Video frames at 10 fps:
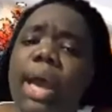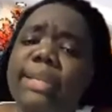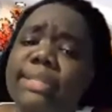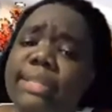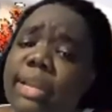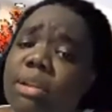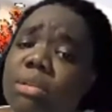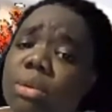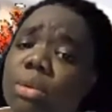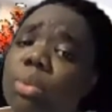I said,
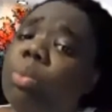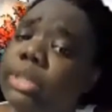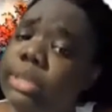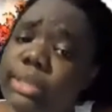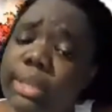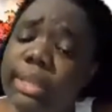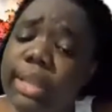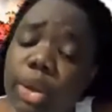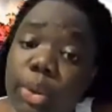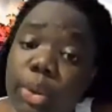what is it
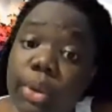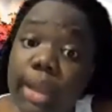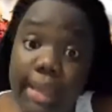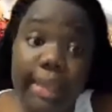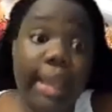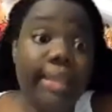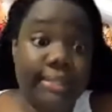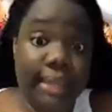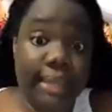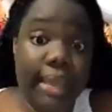that you're doing? I can't
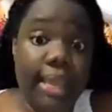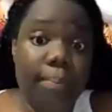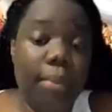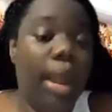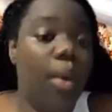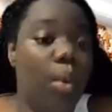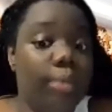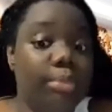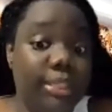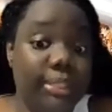see, but I
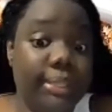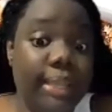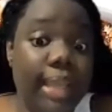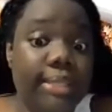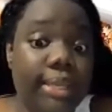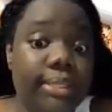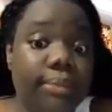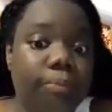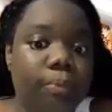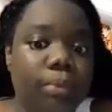want him to state
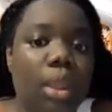it.